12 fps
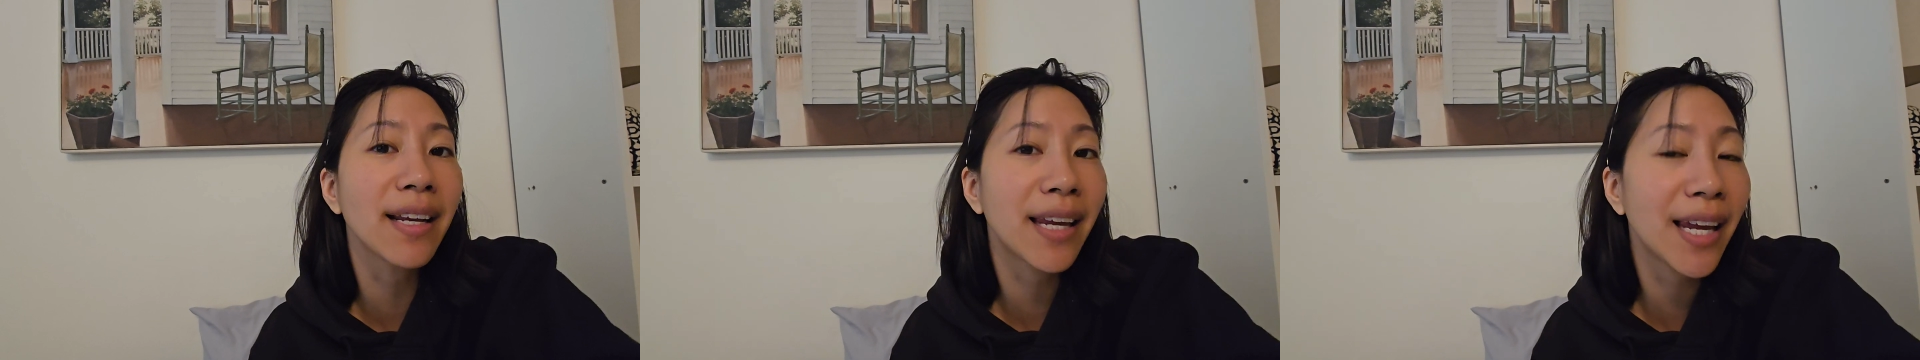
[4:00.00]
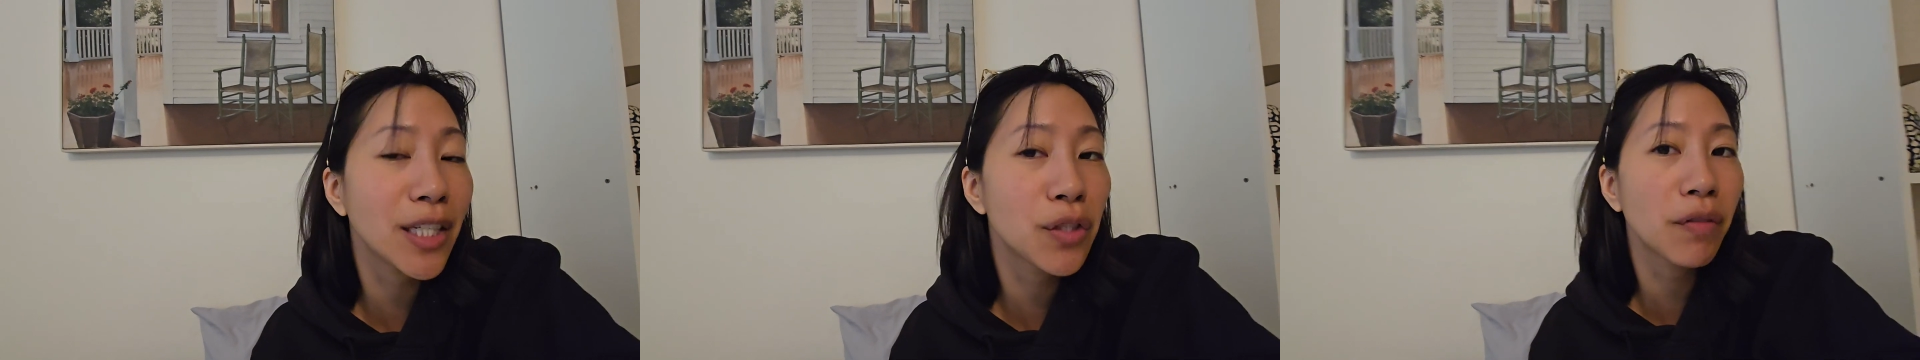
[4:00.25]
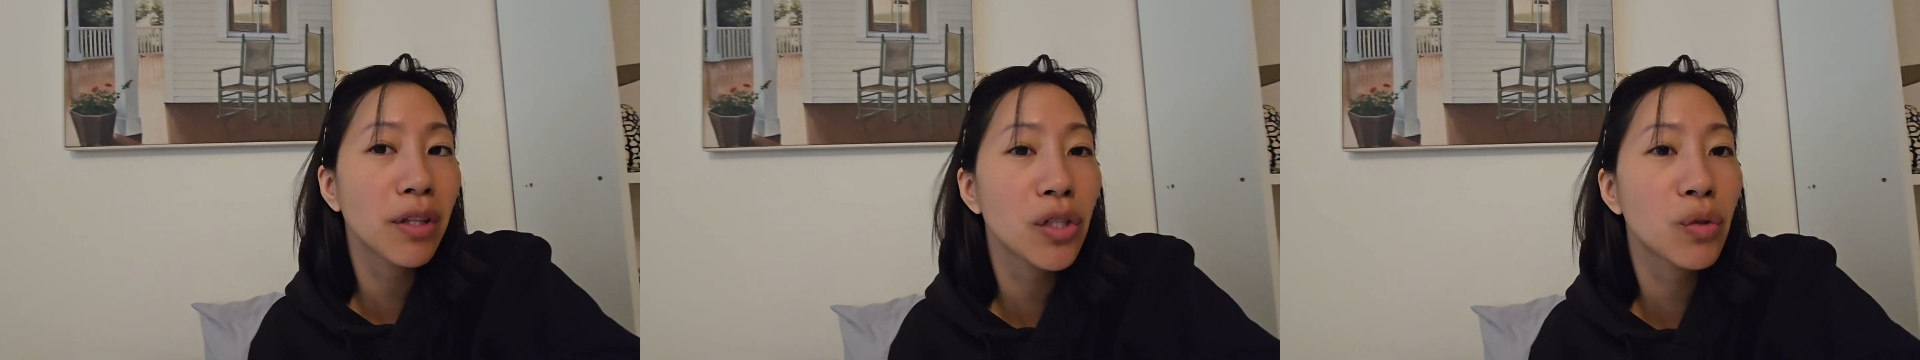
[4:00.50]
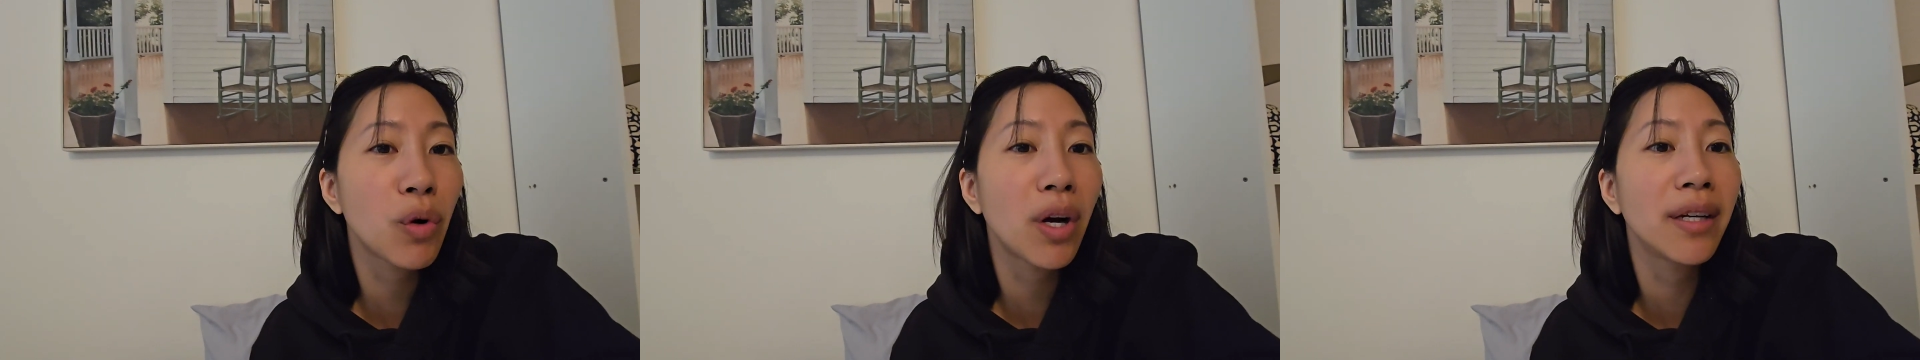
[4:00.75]
a case for
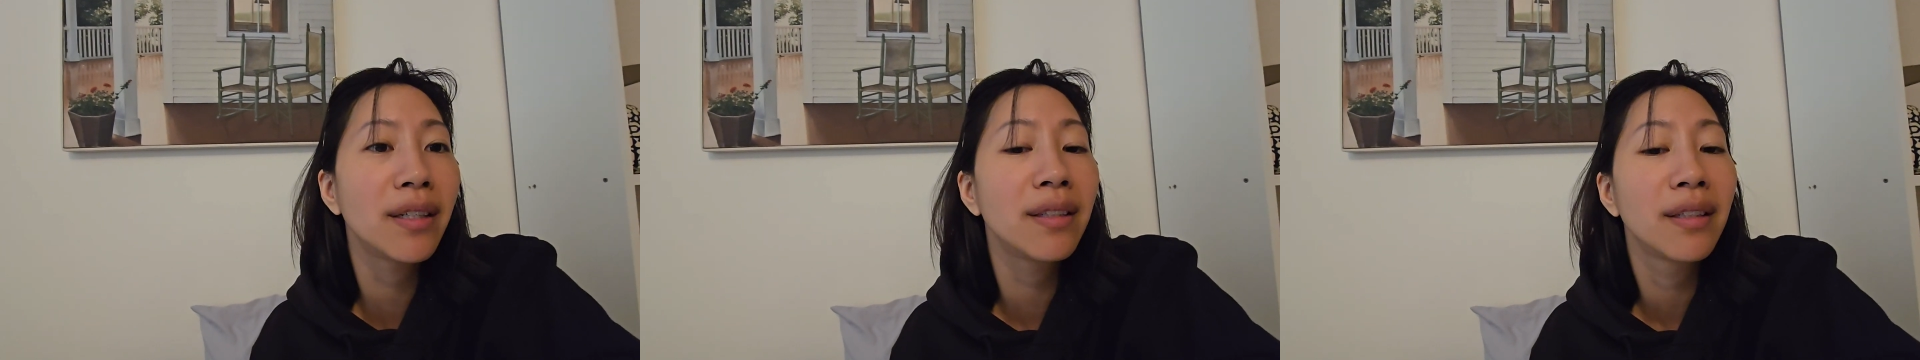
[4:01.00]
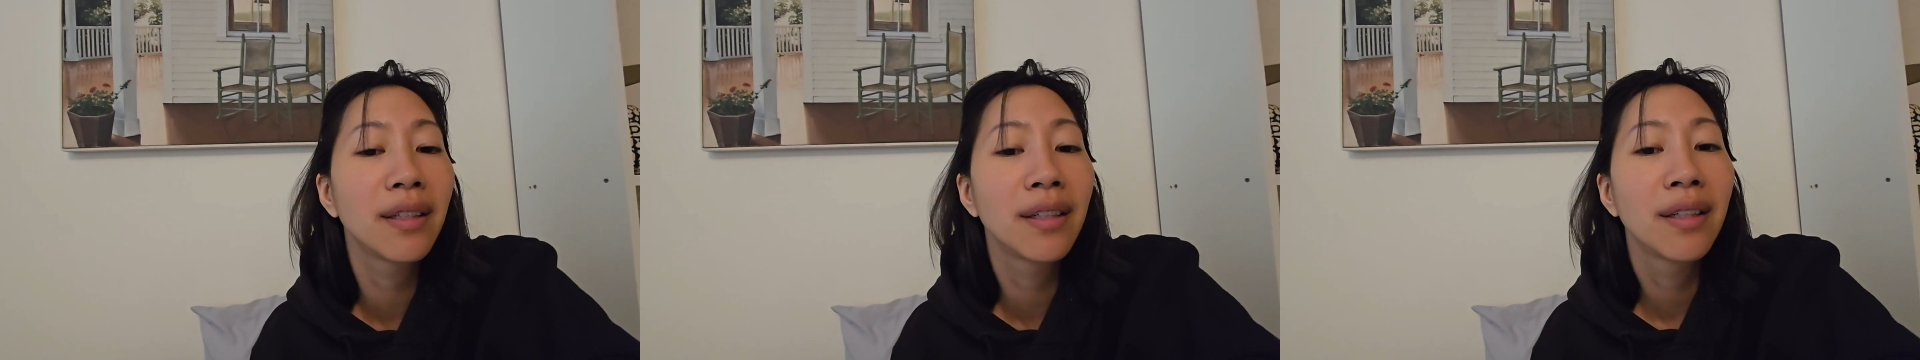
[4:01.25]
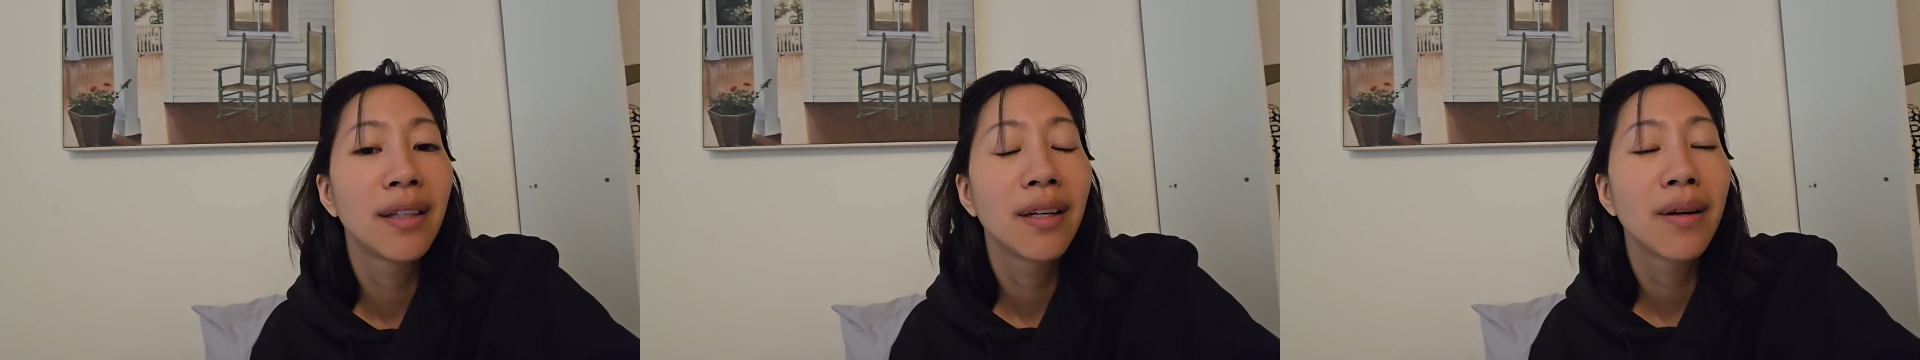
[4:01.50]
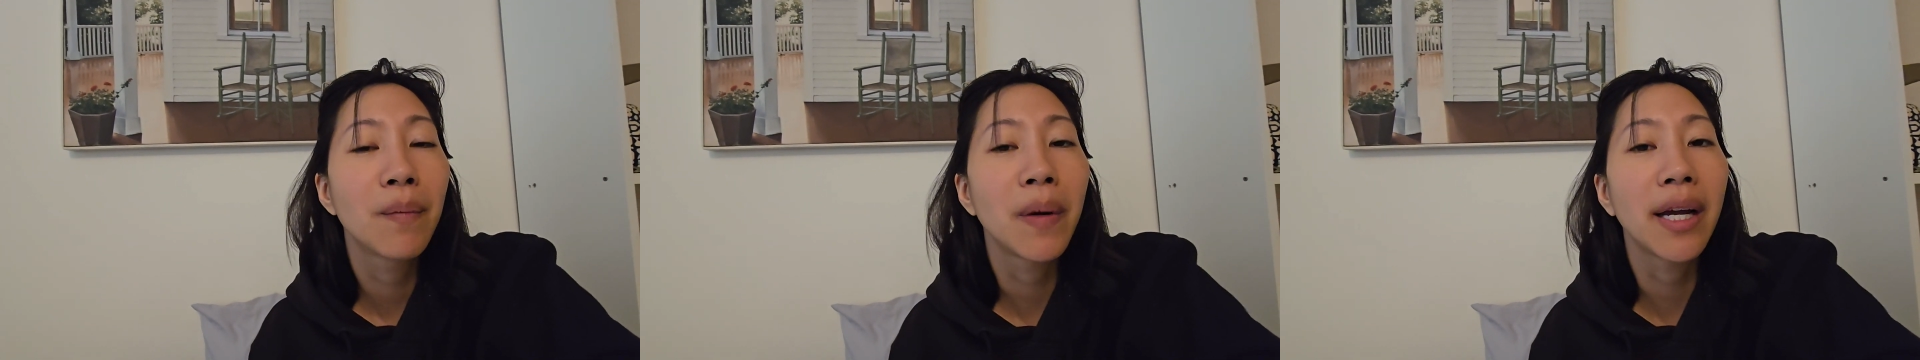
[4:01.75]
this one,
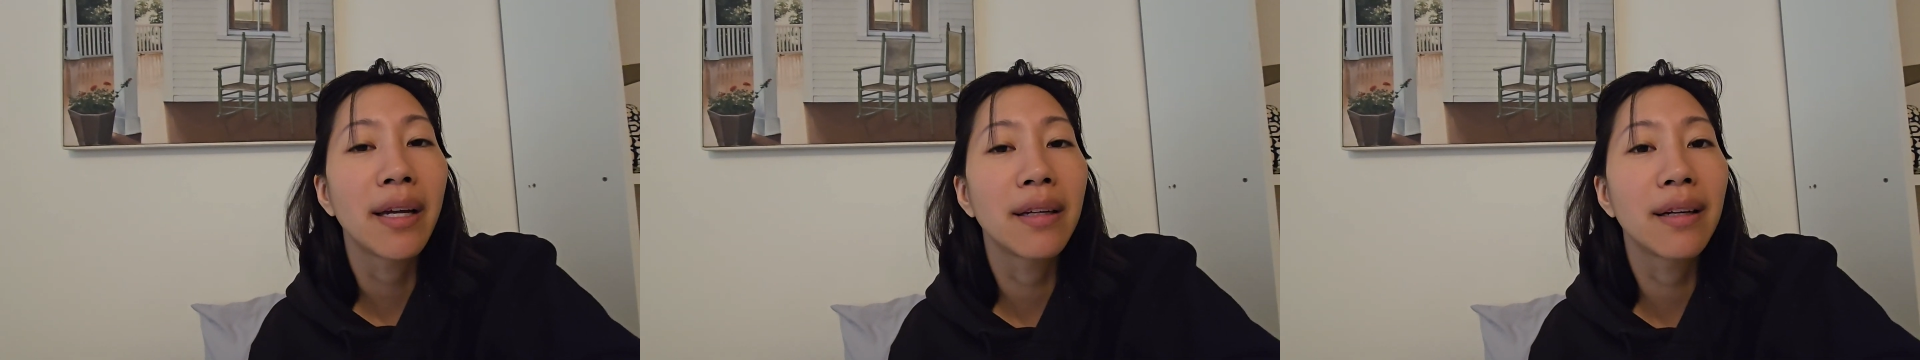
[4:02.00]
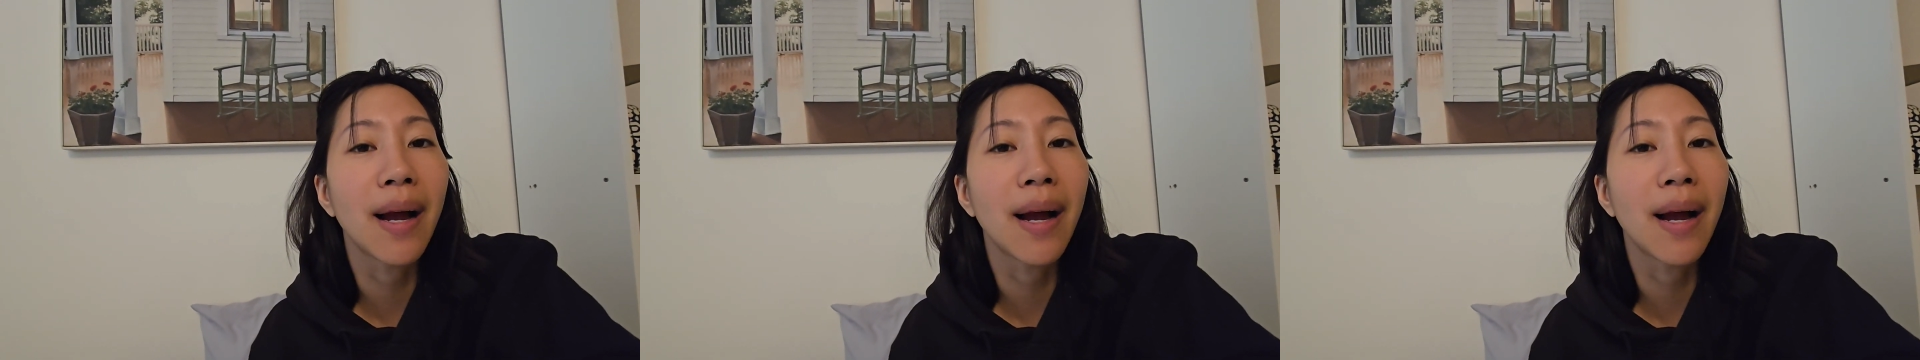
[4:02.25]
but